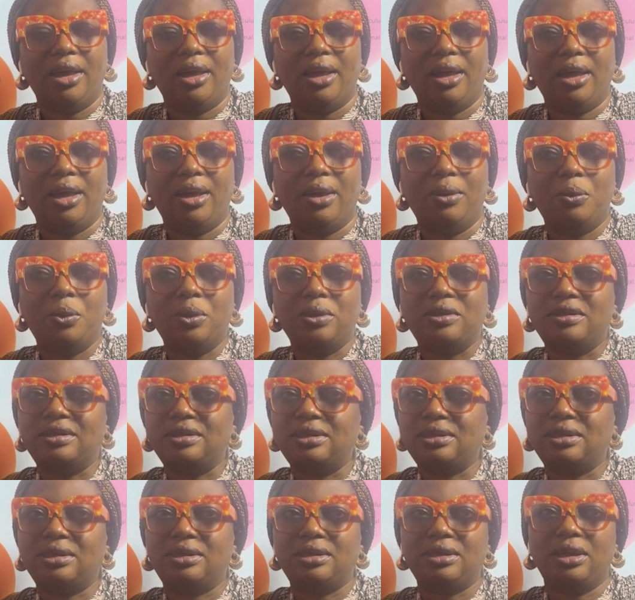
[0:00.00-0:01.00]
It
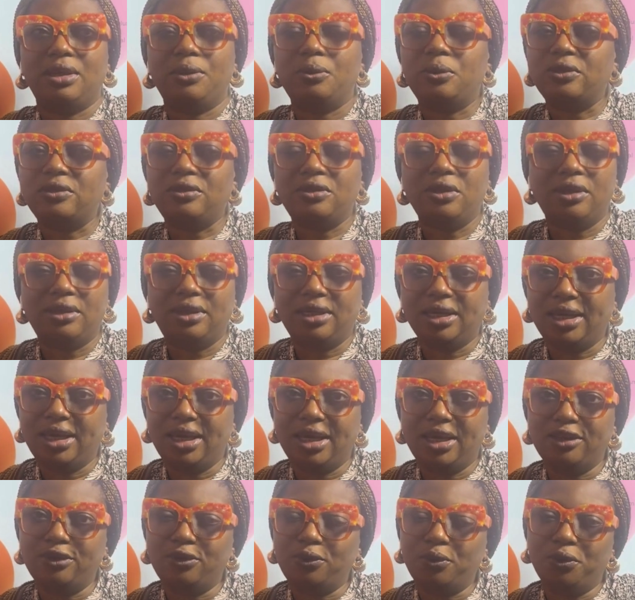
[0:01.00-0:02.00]
was not the
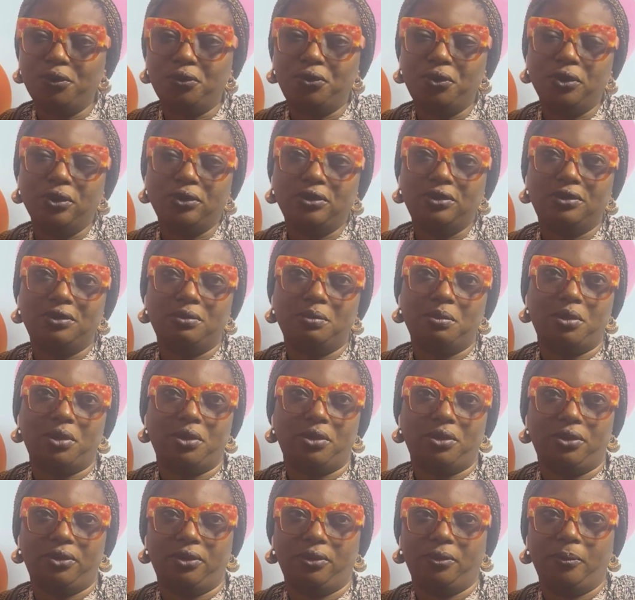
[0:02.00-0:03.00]
case with
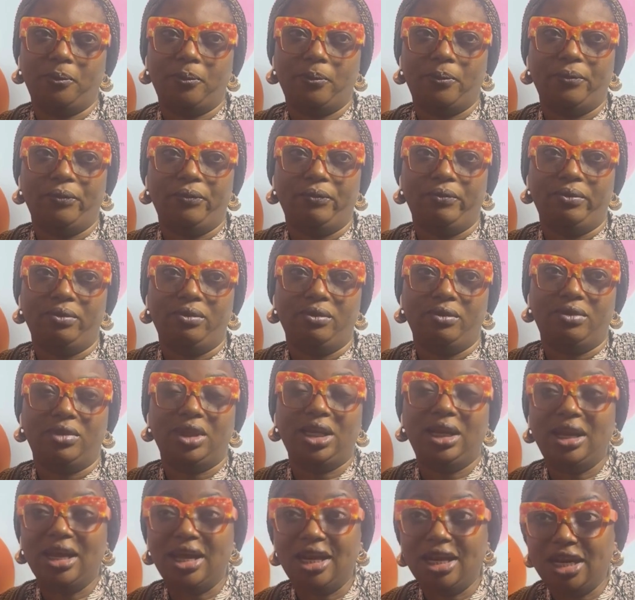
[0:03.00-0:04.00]
Rosemore.
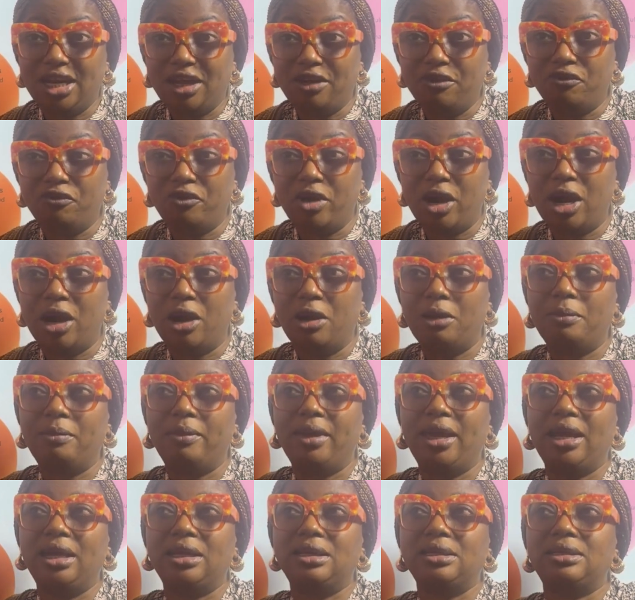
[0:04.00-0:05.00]
The learning
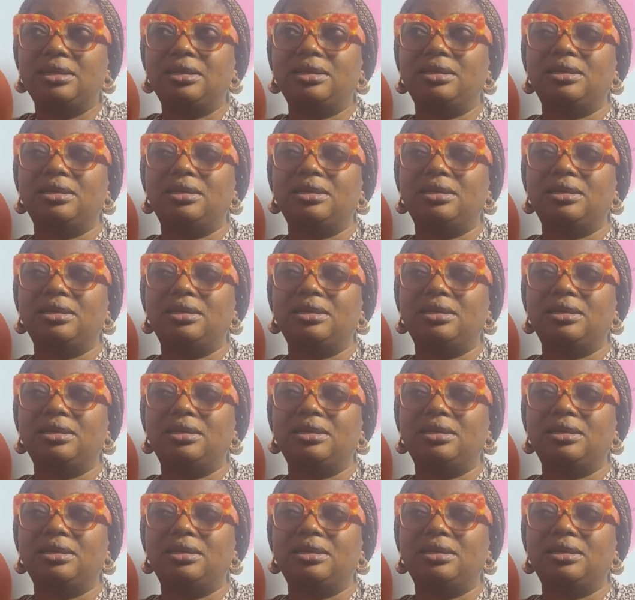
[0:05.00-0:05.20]
environment